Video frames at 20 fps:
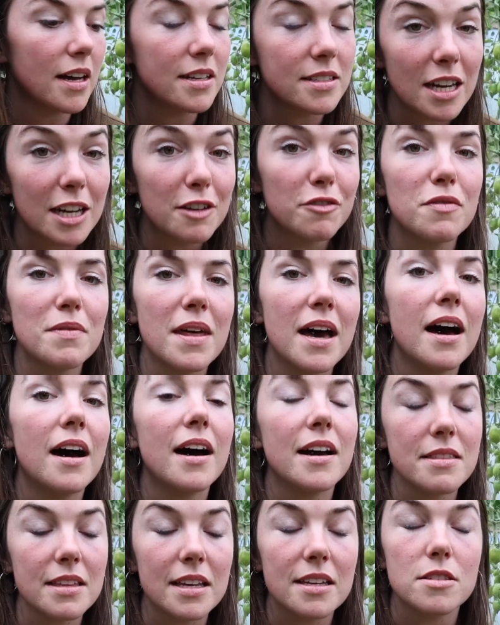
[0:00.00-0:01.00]
Aside from that,
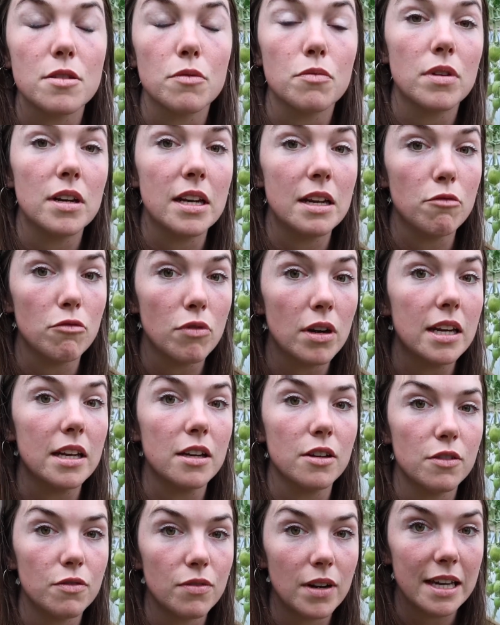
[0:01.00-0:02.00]
I think it's a really, really
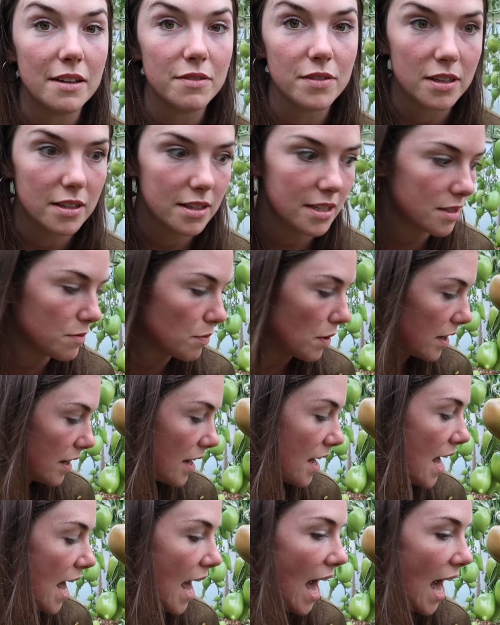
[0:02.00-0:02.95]
good flavour, this one.